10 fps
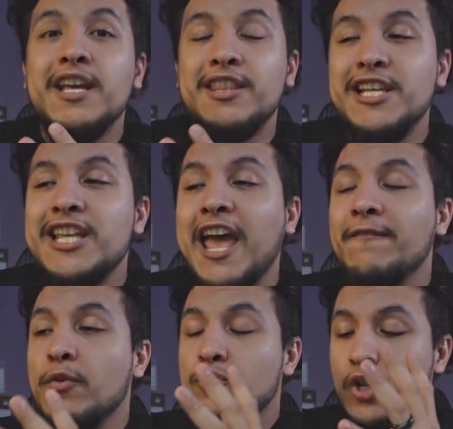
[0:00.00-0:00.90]
these
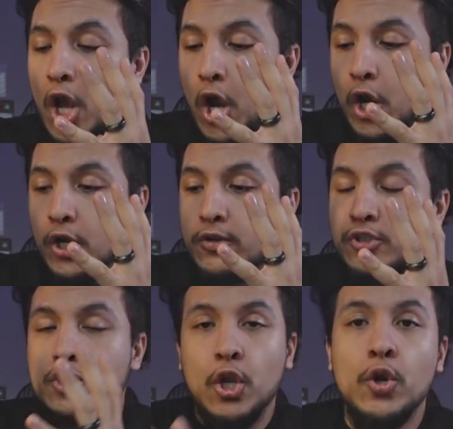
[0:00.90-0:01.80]
headphones are
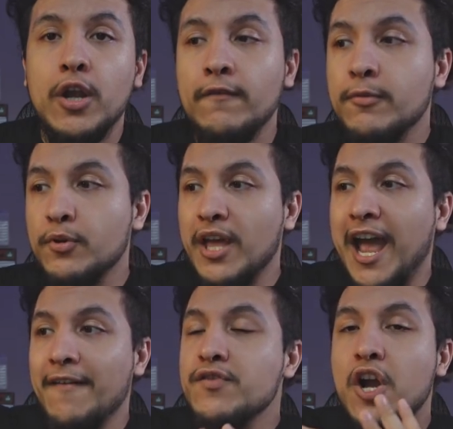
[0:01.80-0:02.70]
so comfortable that
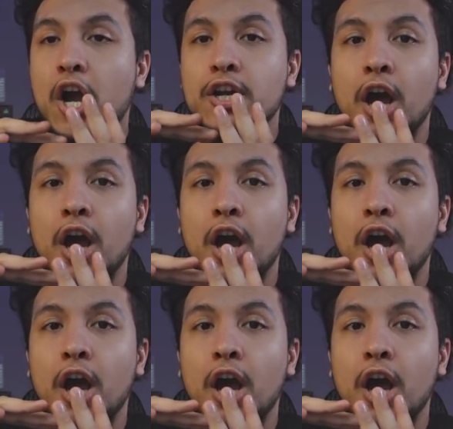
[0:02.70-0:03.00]
I've gone